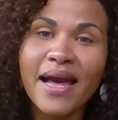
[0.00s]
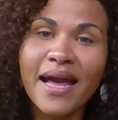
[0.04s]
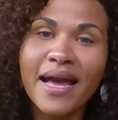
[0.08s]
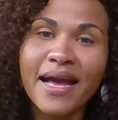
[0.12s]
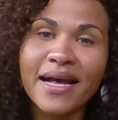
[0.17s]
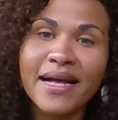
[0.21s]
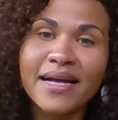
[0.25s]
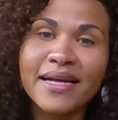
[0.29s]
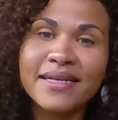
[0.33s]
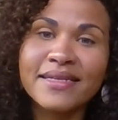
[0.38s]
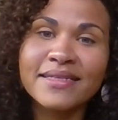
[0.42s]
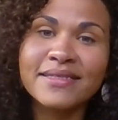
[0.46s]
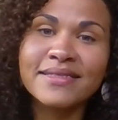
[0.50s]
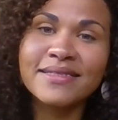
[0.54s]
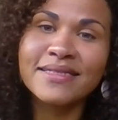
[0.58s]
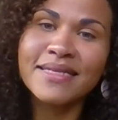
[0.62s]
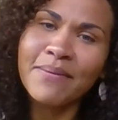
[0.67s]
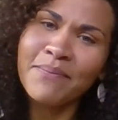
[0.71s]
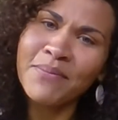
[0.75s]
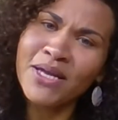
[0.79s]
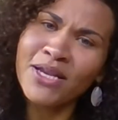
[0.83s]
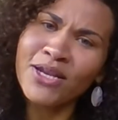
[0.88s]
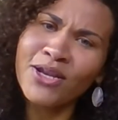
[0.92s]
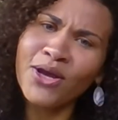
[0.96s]
and
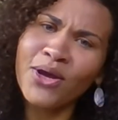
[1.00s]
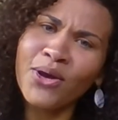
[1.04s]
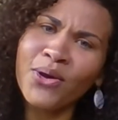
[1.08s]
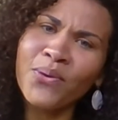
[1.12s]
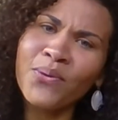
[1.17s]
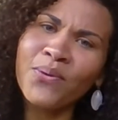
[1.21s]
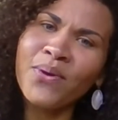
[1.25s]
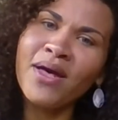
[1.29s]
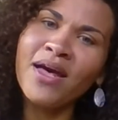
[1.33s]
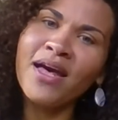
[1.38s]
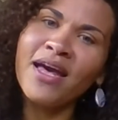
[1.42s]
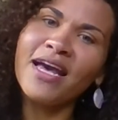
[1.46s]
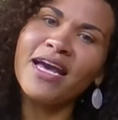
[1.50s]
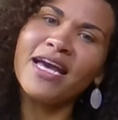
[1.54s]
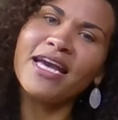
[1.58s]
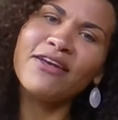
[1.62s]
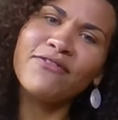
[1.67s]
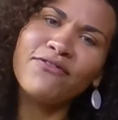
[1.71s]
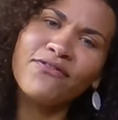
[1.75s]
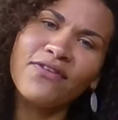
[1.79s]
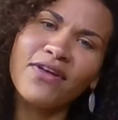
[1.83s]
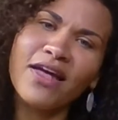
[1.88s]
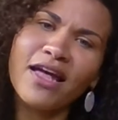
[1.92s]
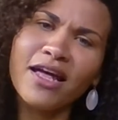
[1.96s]
let me know
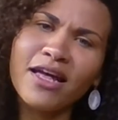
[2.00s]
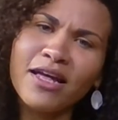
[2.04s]
if